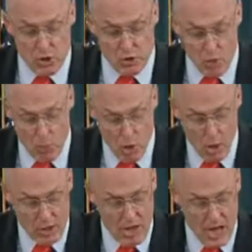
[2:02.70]
turmoil
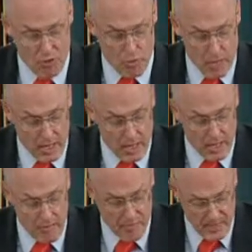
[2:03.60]
is now directly
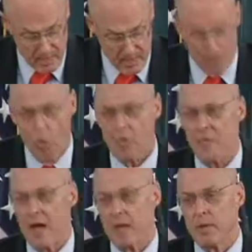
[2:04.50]
affecting more
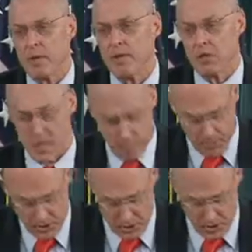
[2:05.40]
families and
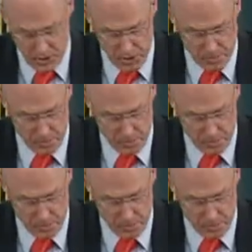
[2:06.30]
businesses.